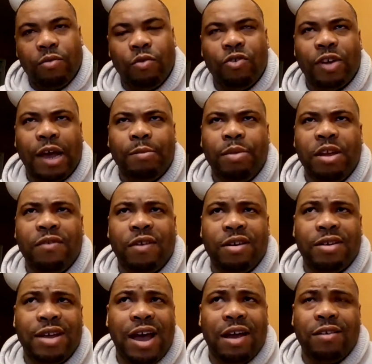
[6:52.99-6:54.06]
which I believe
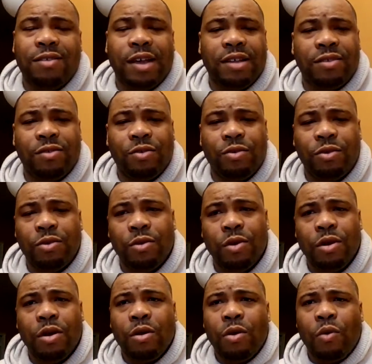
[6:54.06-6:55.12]
are titles that sold
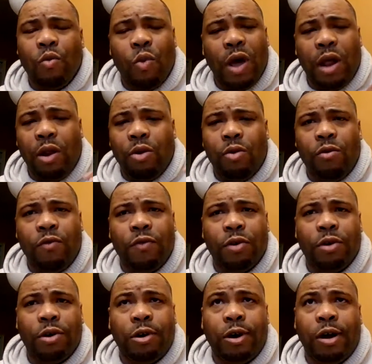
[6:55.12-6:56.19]
well
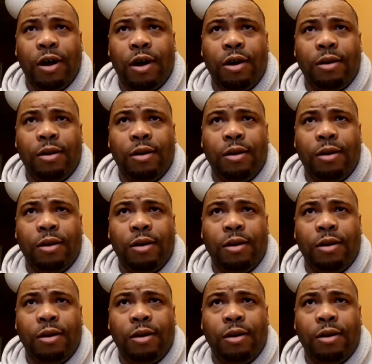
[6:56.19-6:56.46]
over